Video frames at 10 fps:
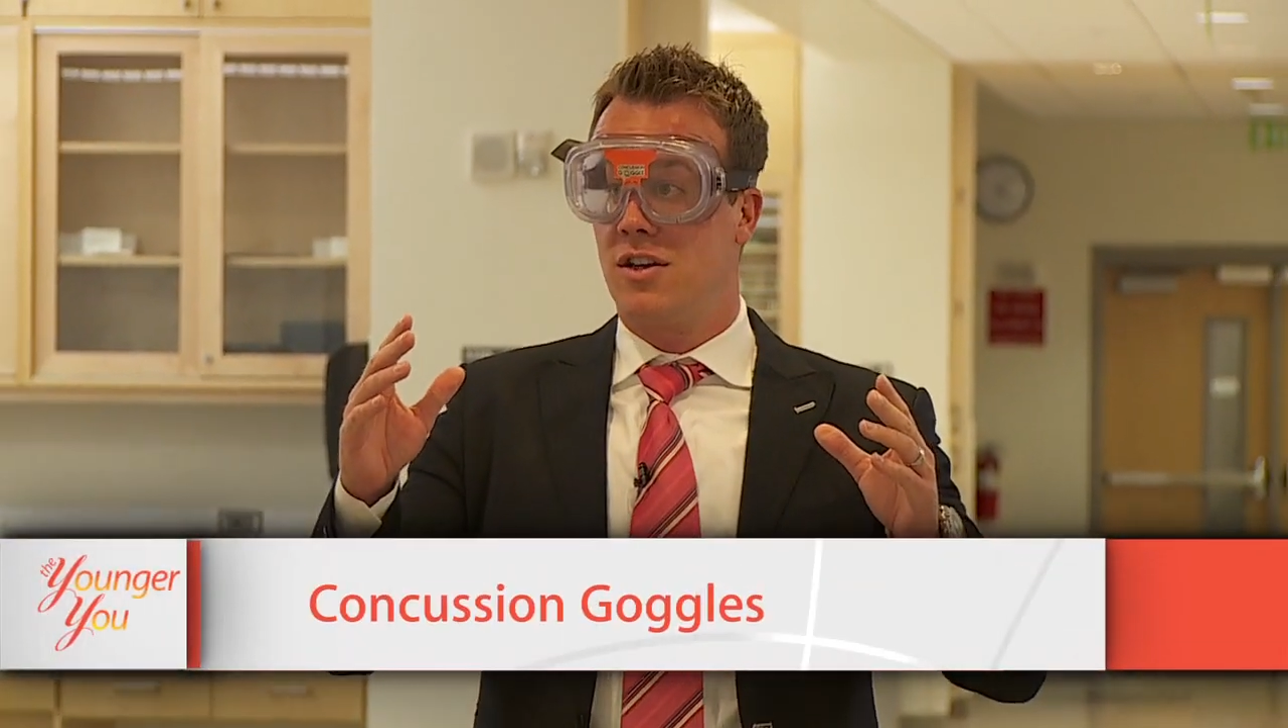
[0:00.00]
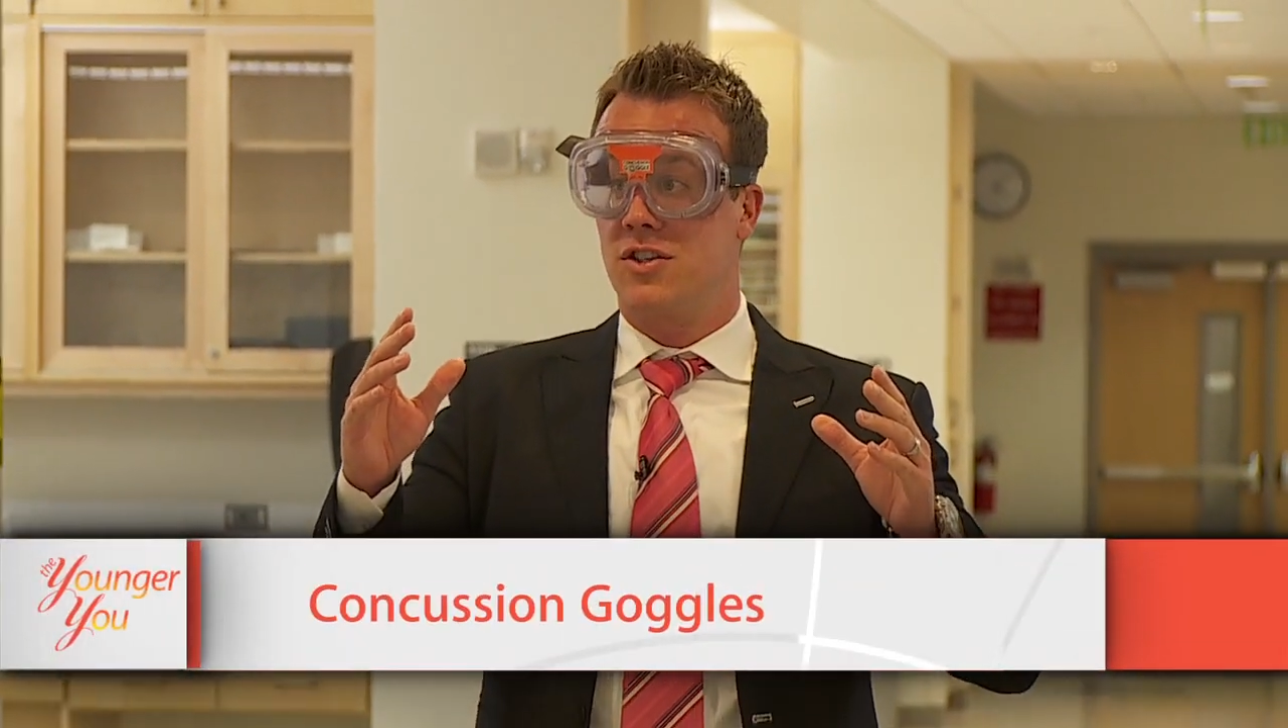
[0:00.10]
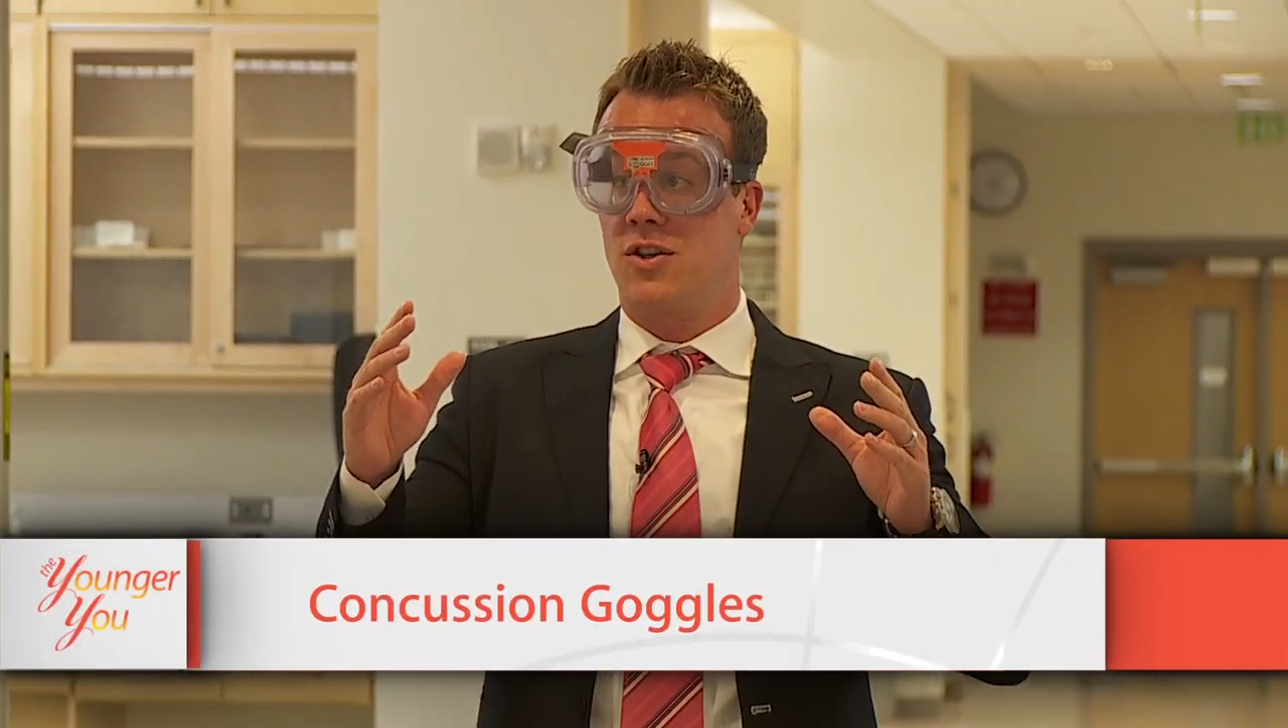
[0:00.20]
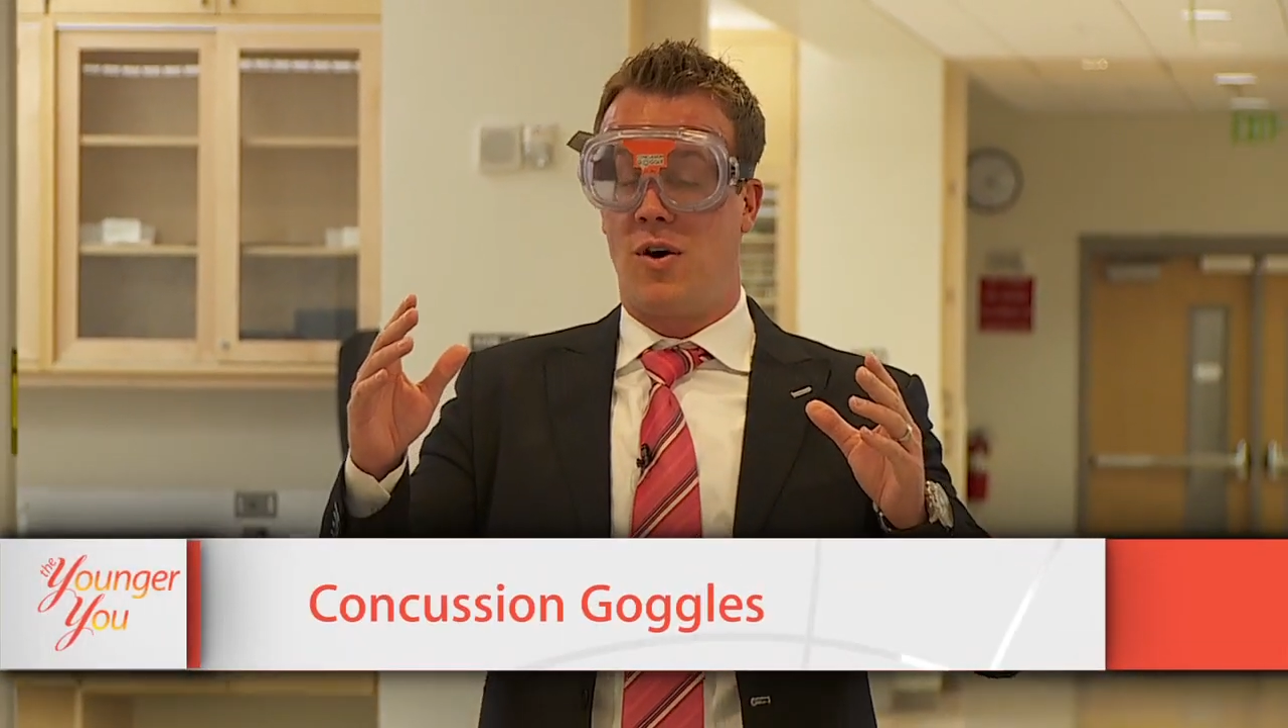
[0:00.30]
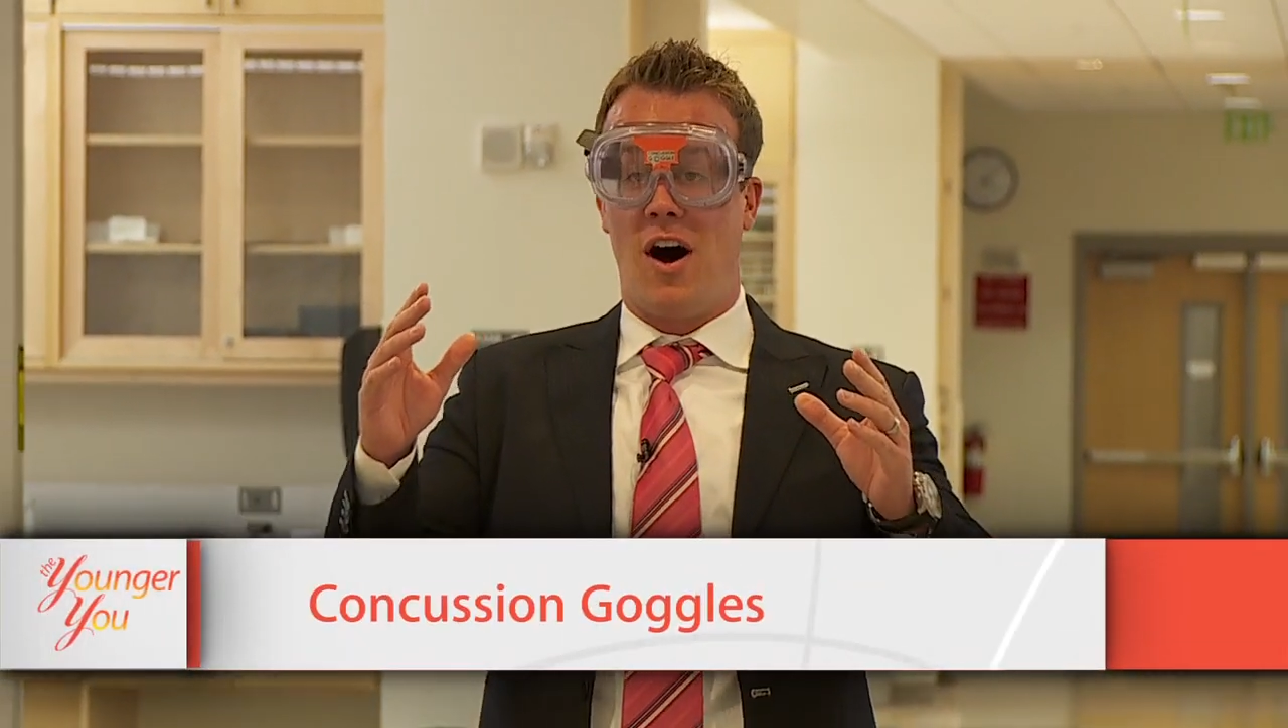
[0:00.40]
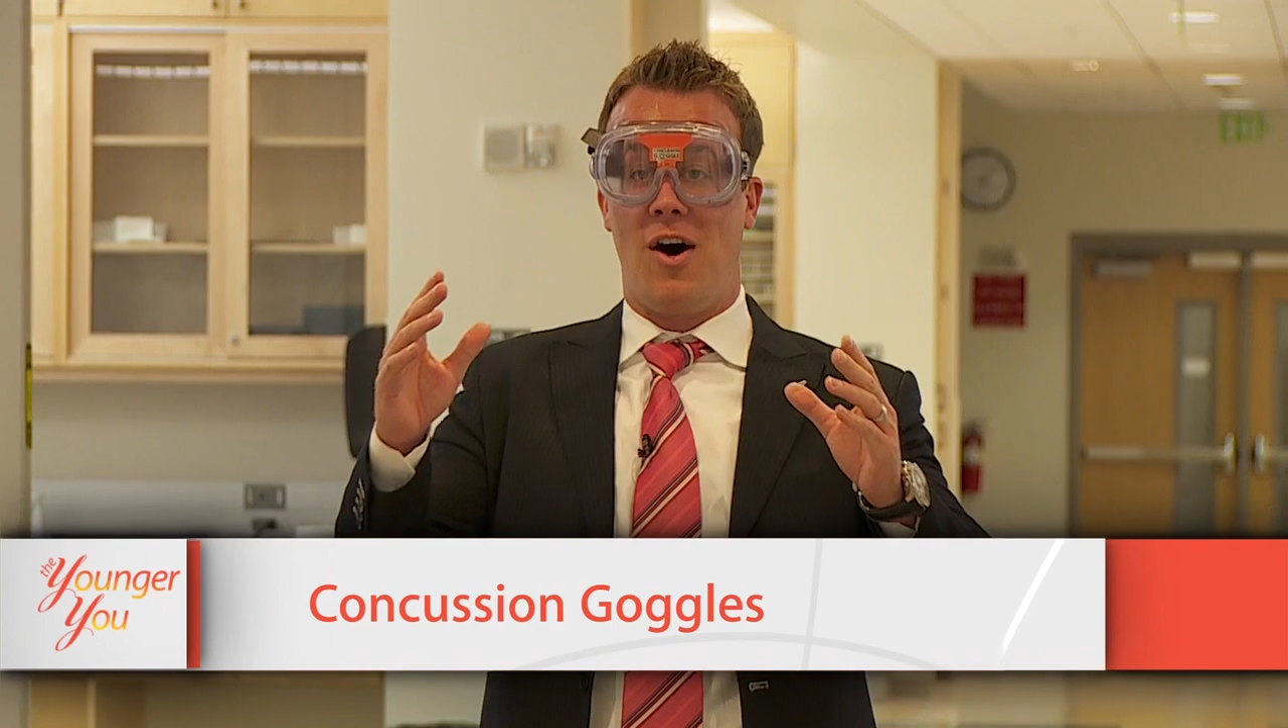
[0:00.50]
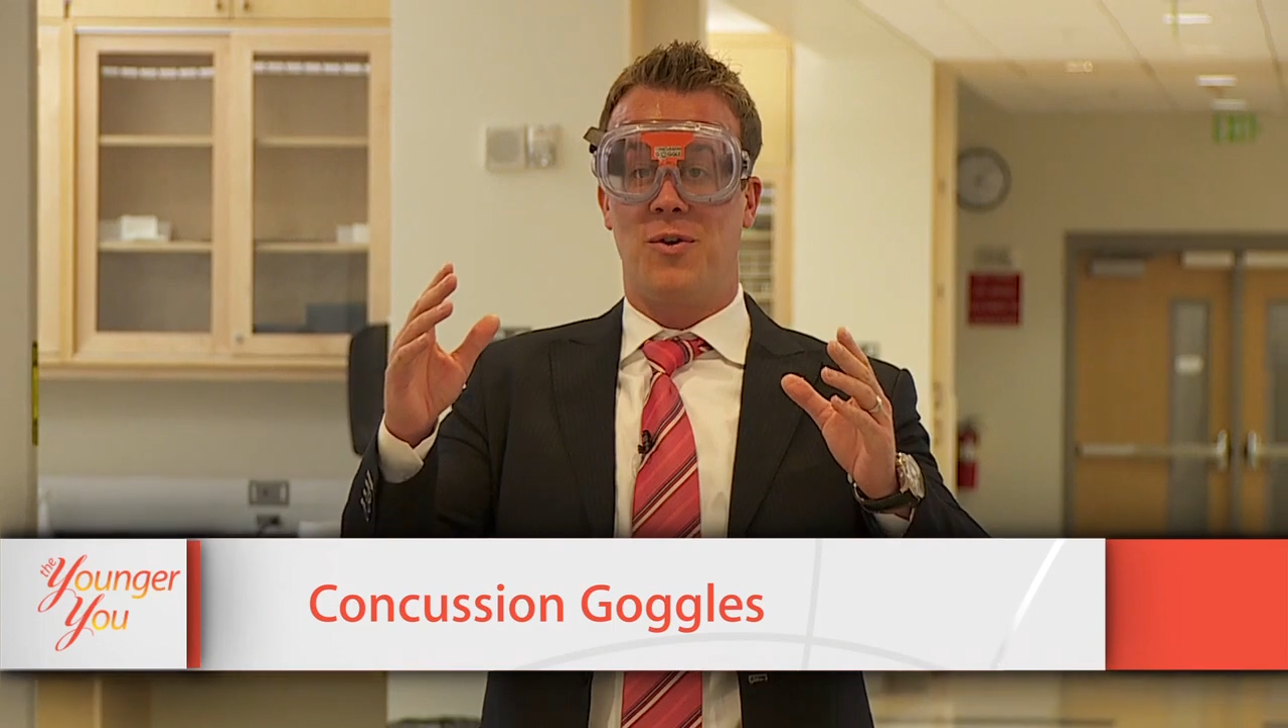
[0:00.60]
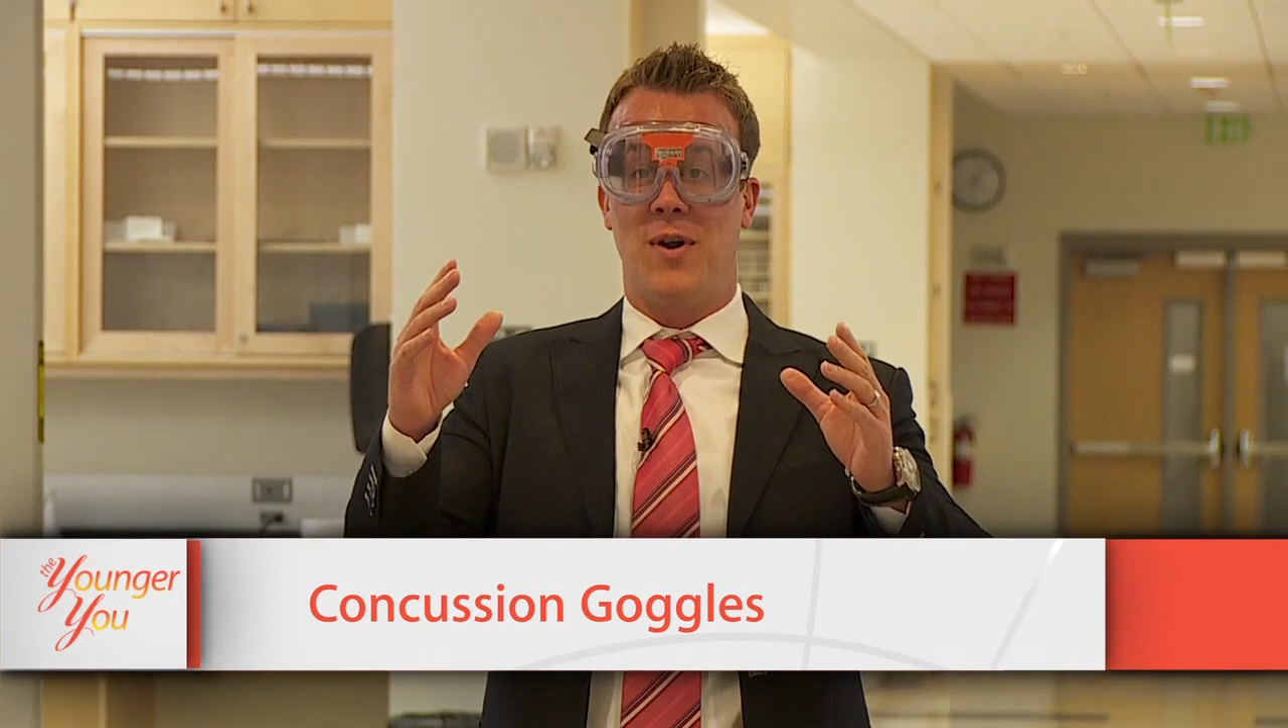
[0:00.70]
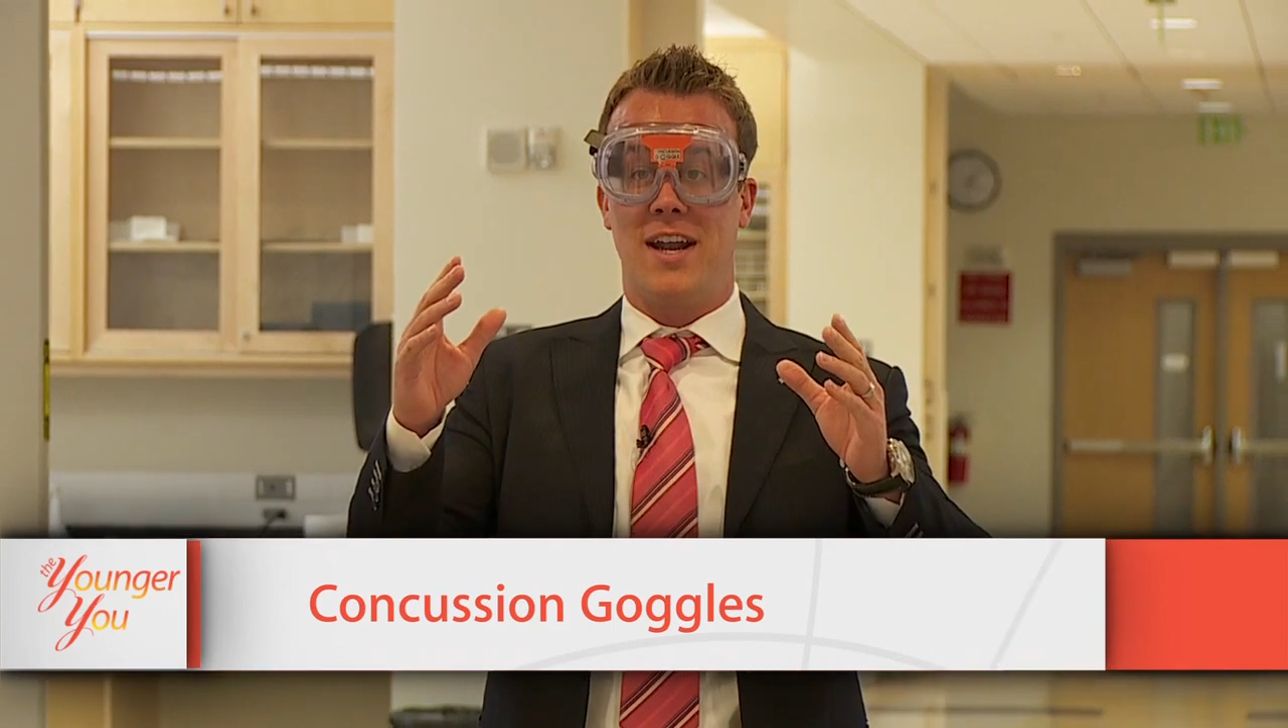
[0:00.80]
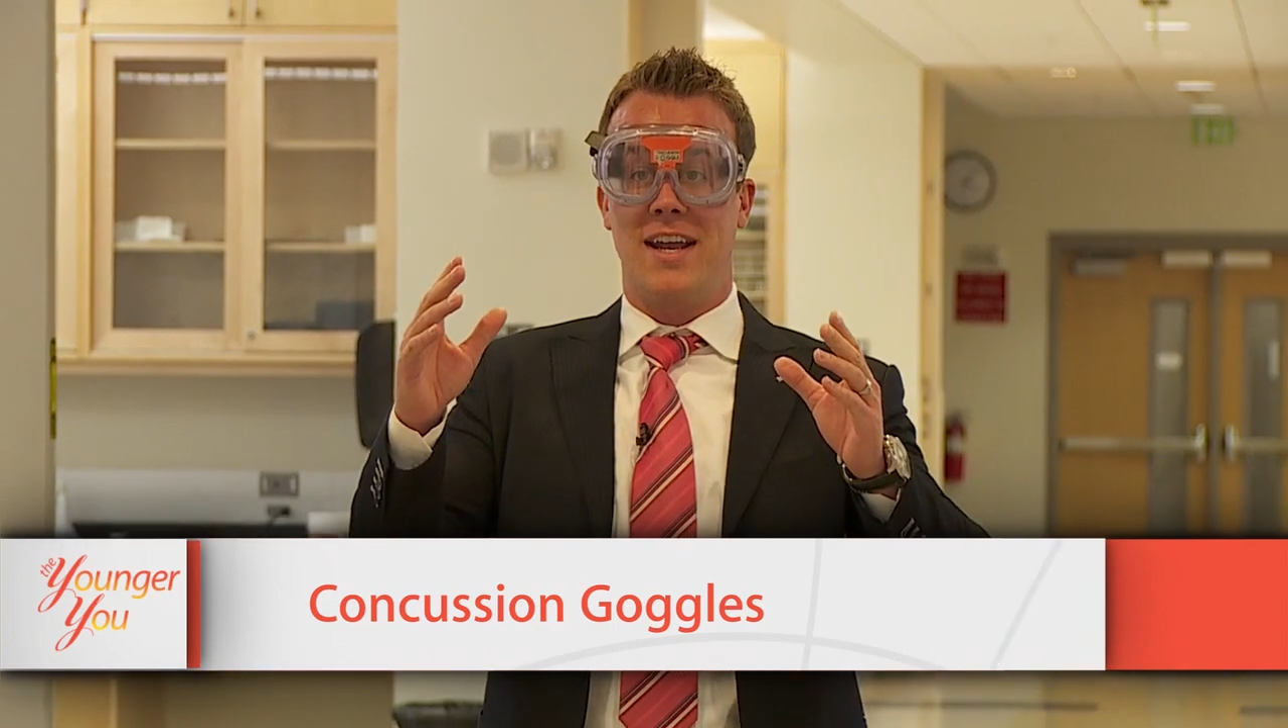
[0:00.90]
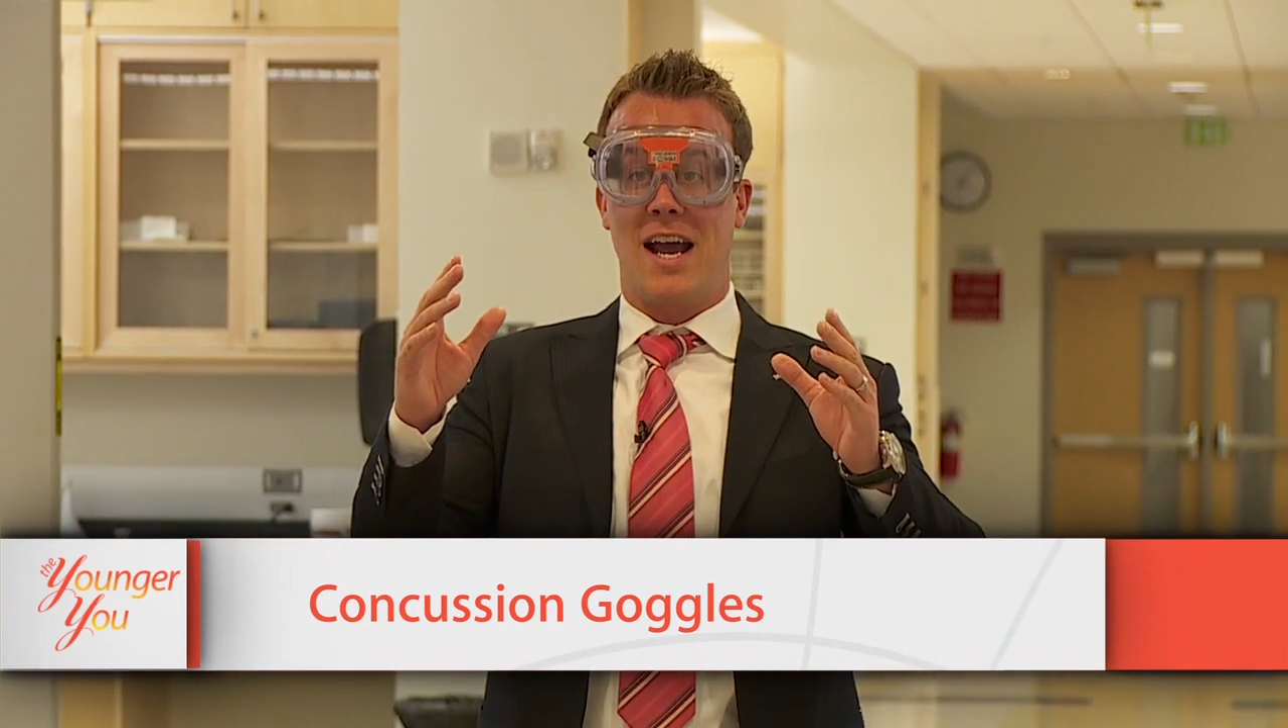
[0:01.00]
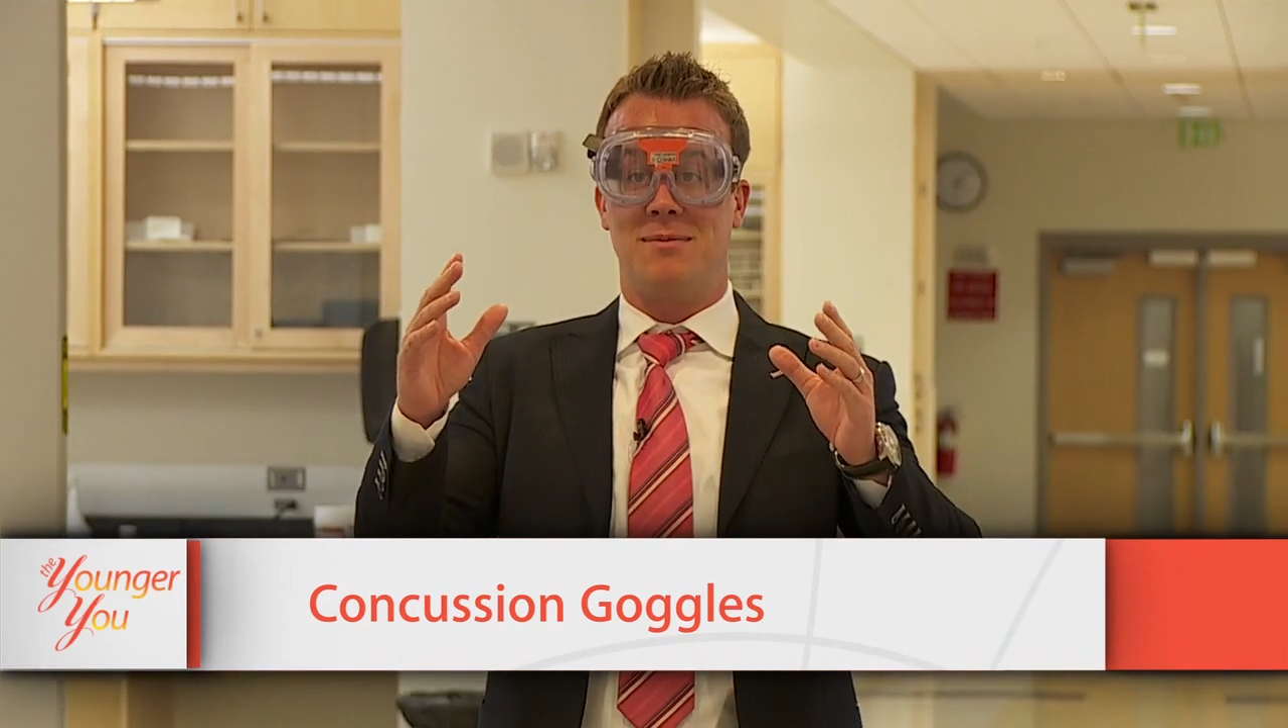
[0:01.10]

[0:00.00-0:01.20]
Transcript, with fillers: So already